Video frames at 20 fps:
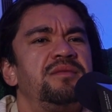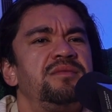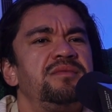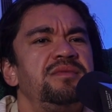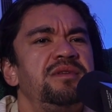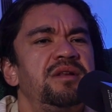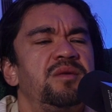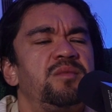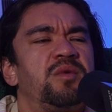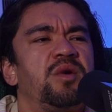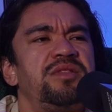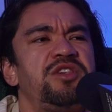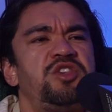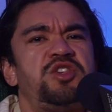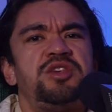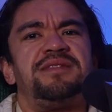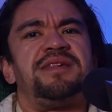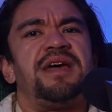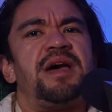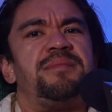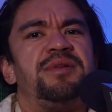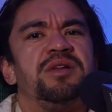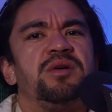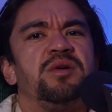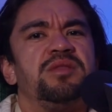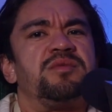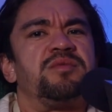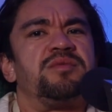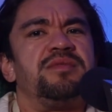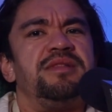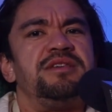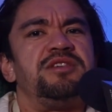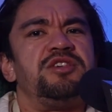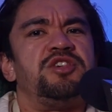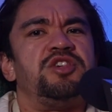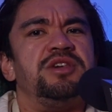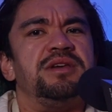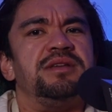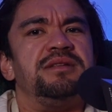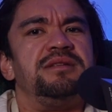where all the shit's happening, all the religious
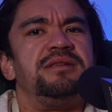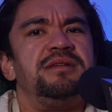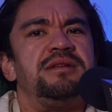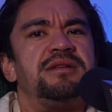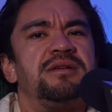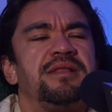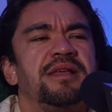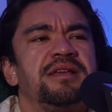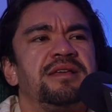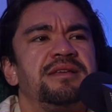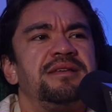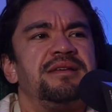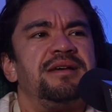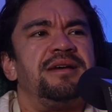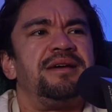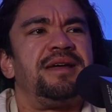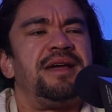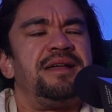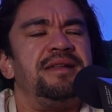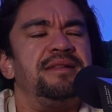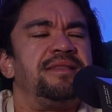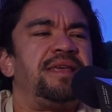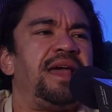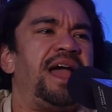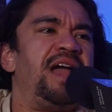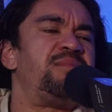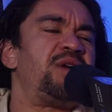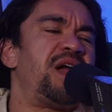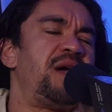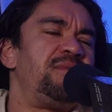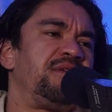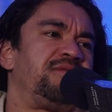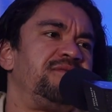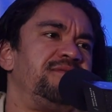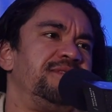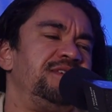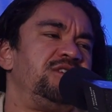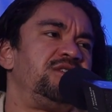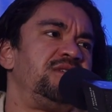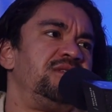shit. Again, the Abrahamic
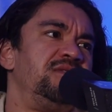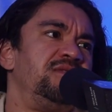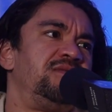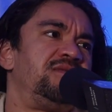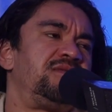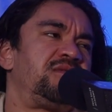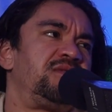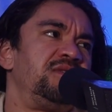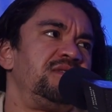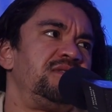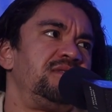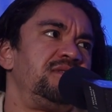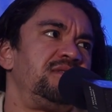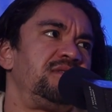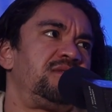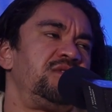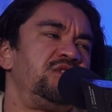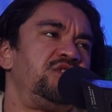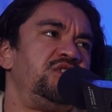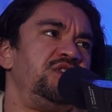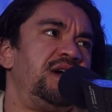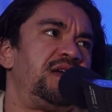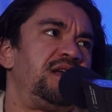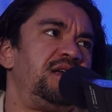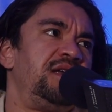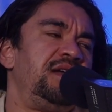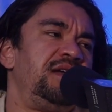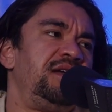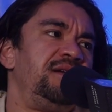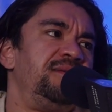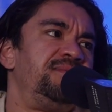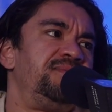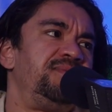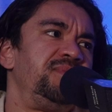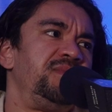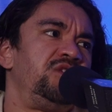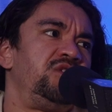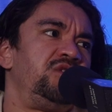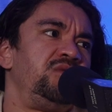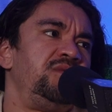religions, Christianity,
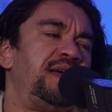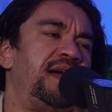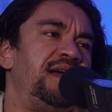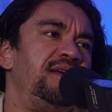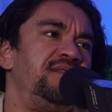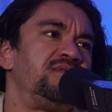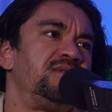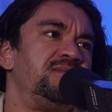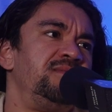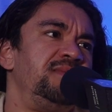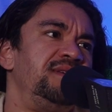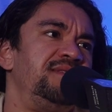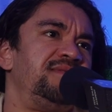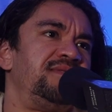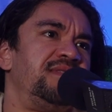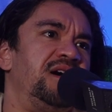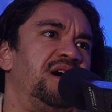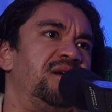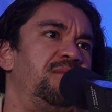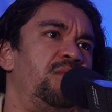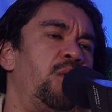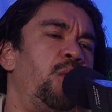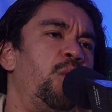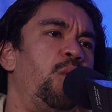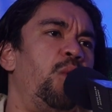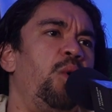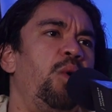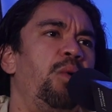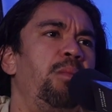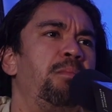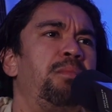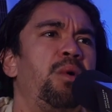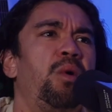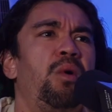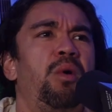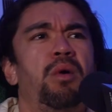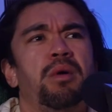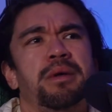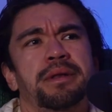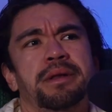Judaism, Islam, all
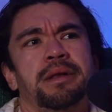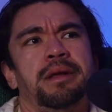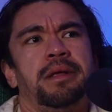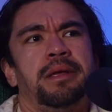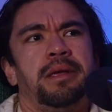born